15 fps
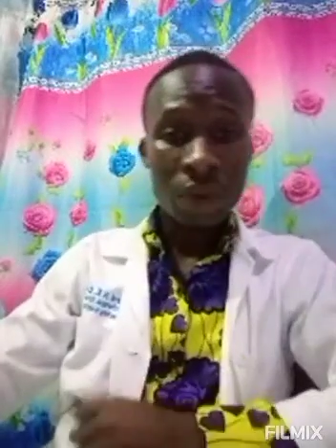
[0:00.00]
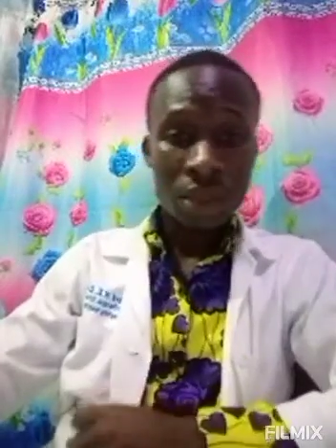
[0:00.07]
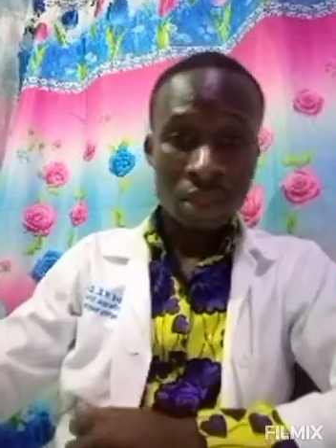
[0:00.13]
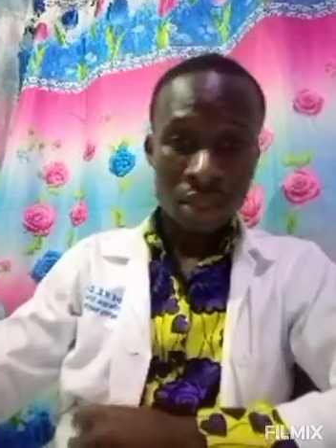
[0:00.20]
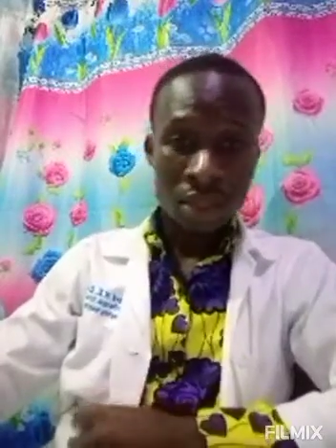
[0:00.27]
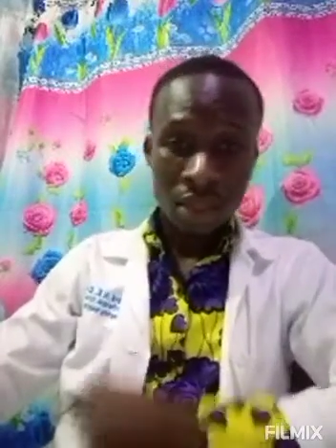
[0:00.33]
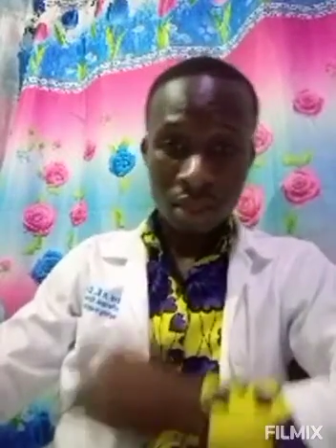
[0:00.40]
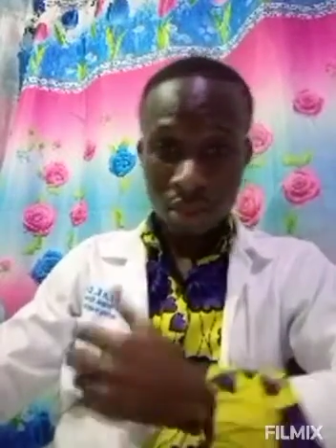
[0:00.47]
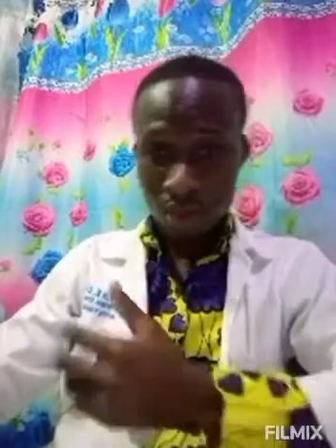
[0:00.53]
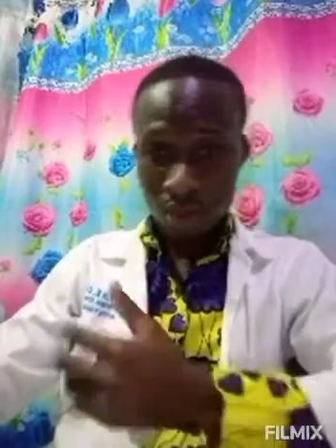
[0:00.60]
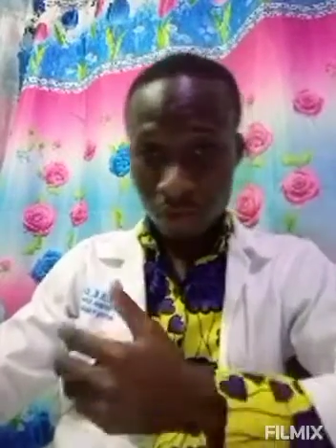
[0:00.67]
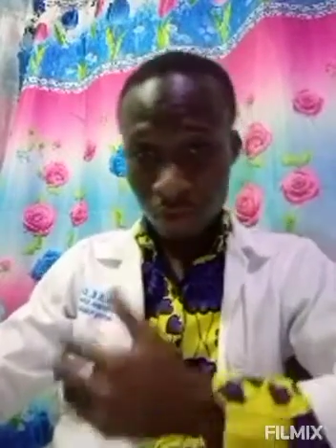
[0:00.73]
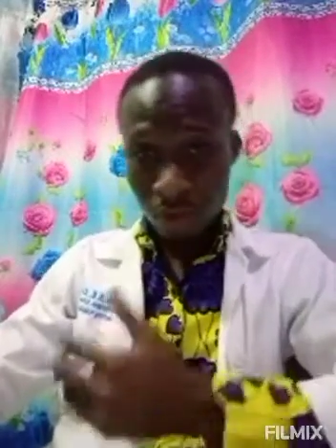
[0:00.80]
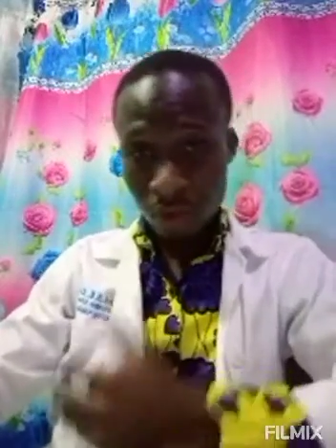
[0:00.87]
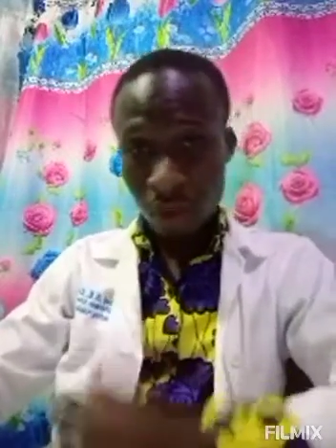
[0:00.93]
and this could
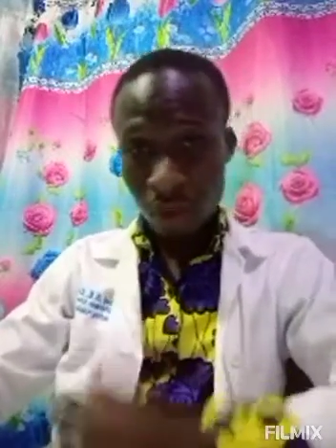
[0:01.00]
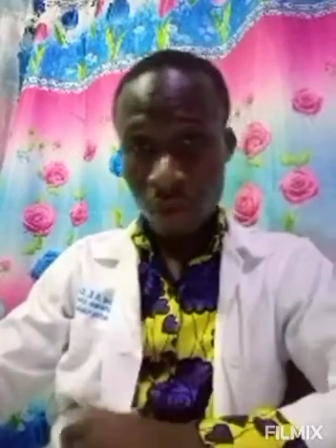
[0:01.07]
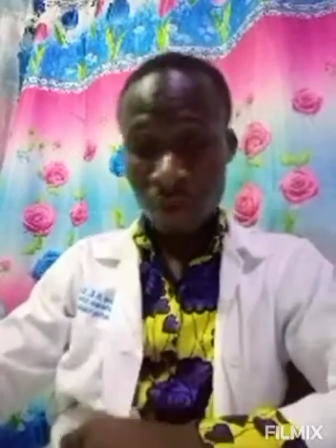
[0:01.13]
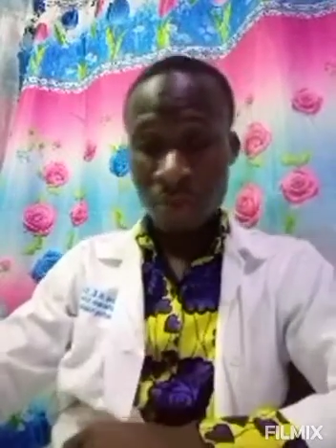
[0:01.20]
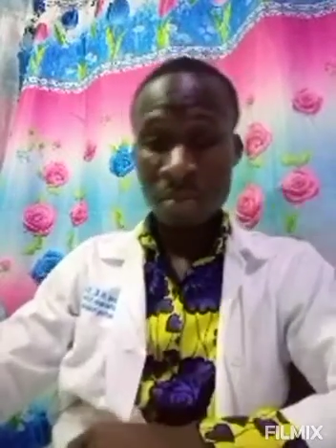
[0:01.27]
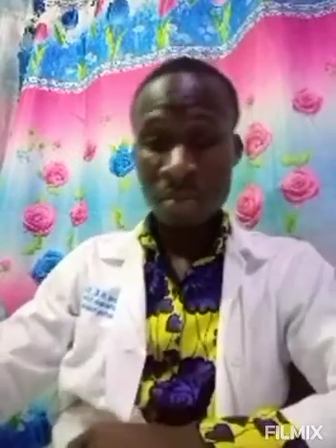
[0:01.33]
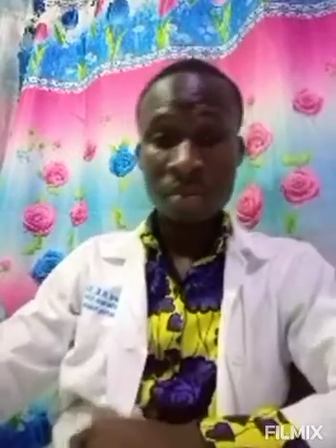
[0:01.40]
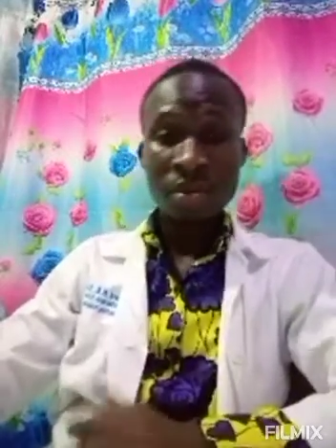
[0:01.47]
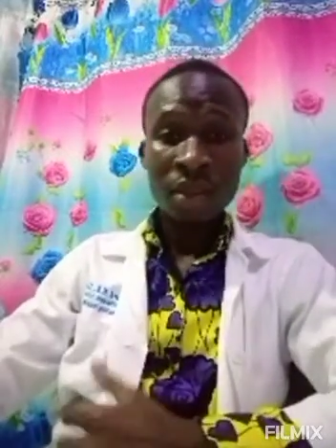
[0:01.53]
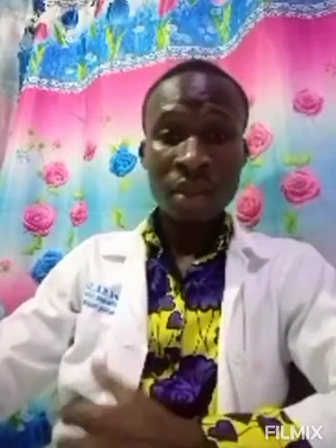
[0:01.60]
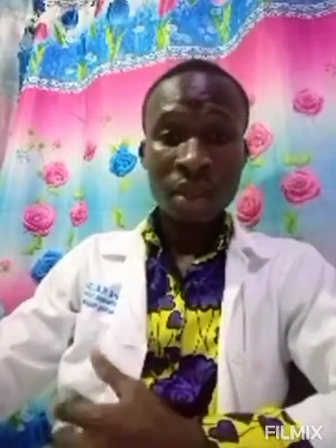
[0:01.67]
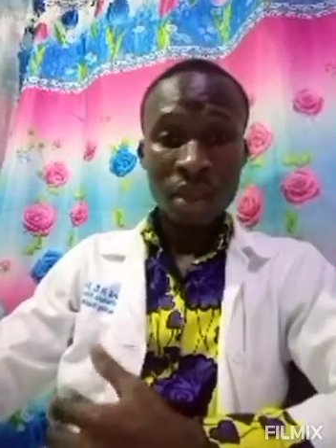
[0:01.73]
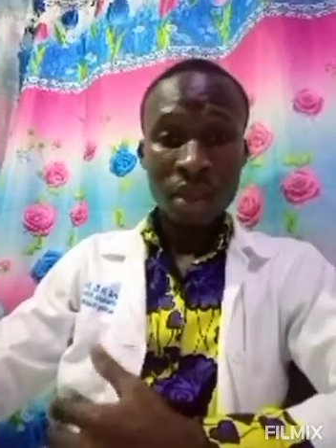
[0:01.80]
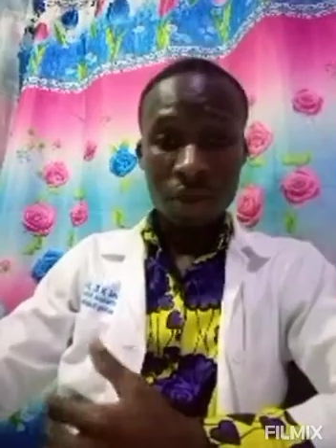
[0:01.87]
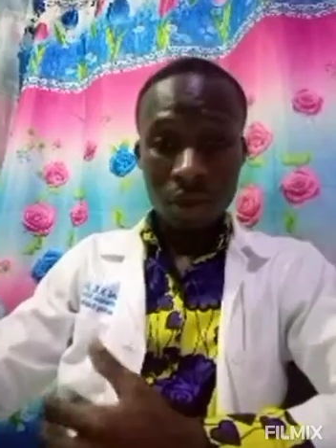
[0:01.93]
cause
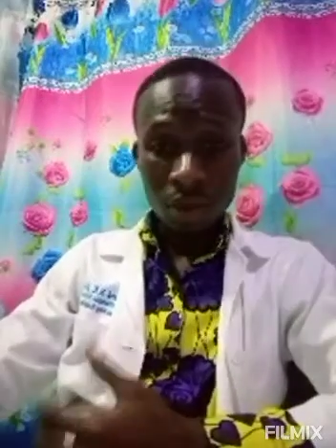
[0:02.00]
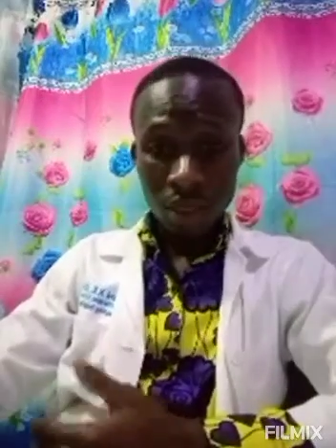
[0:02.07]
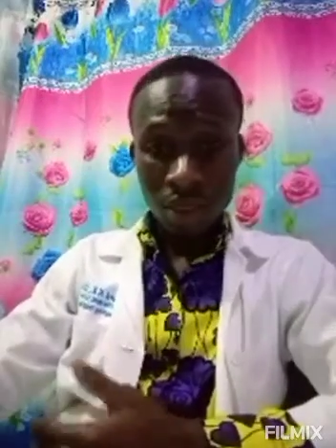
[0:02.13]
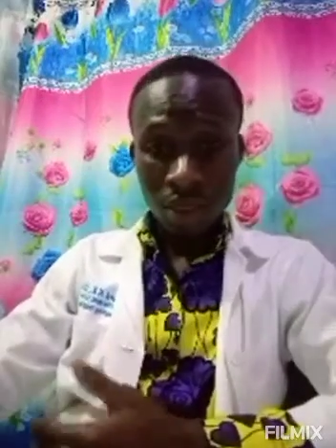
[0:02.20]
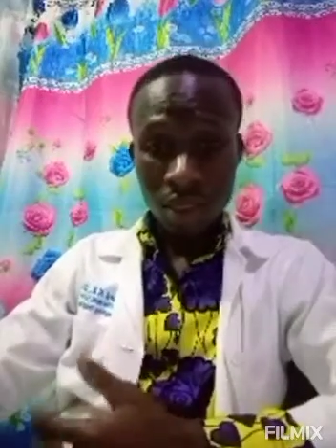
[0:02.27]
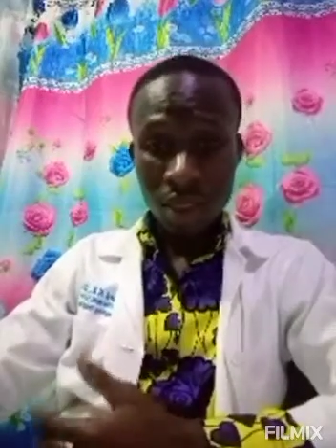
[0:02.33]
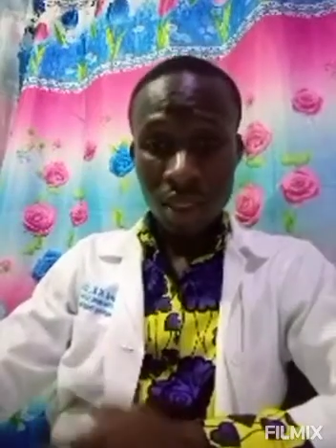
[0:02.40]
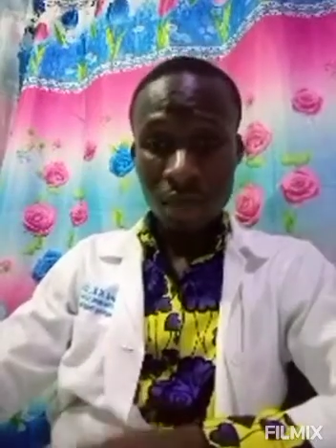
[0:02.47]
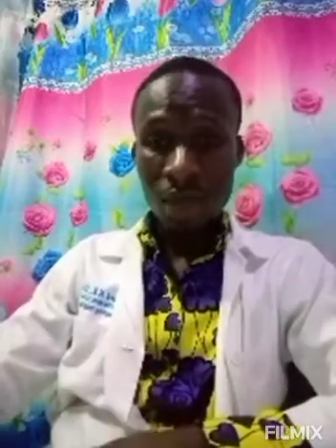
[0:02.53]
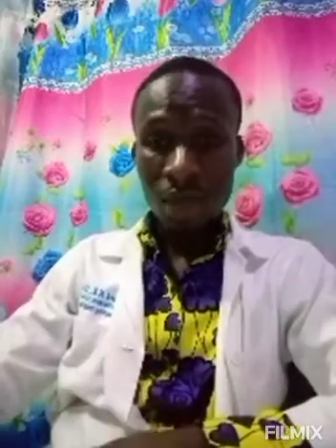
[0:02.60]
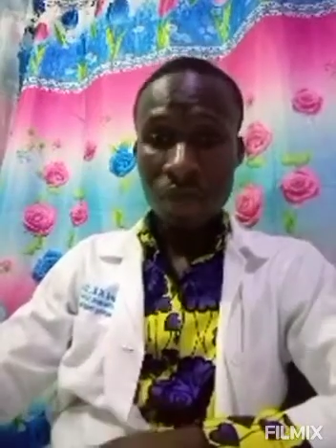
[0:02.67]
rotator cuff injuries.